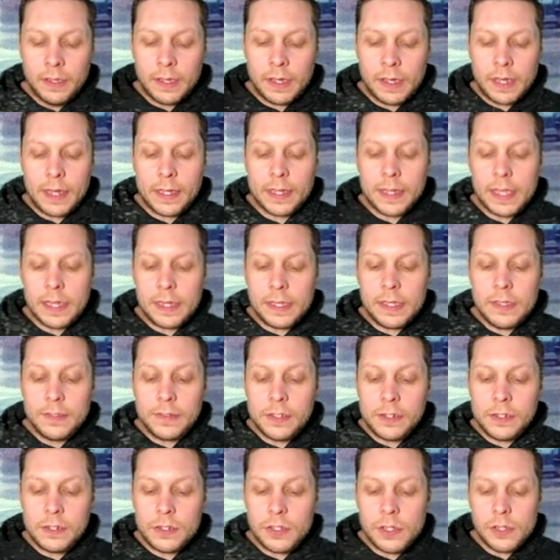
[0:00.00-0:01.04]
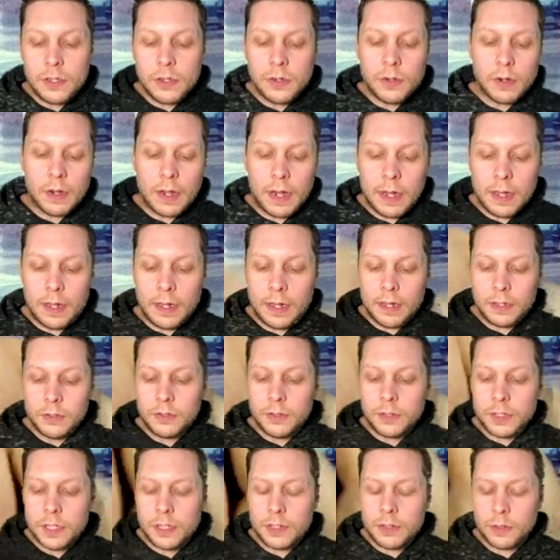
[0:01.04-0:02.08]
Again, easy to do. I'll
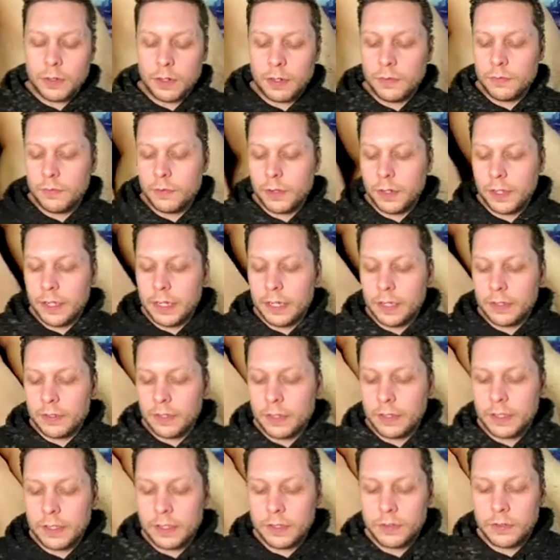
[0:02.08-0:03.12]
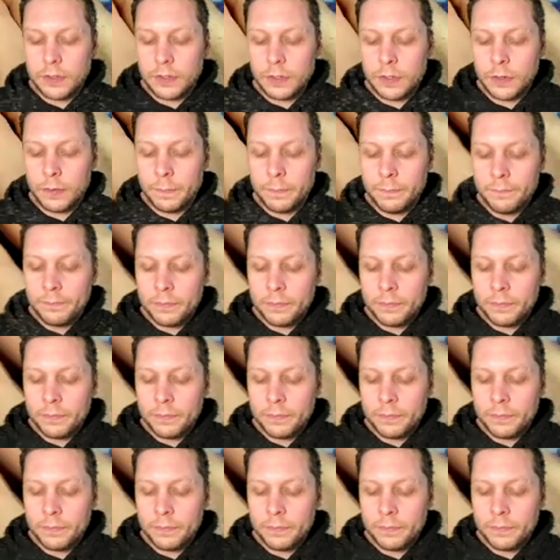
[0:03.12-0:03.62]
do a tutorial for you guys on these too.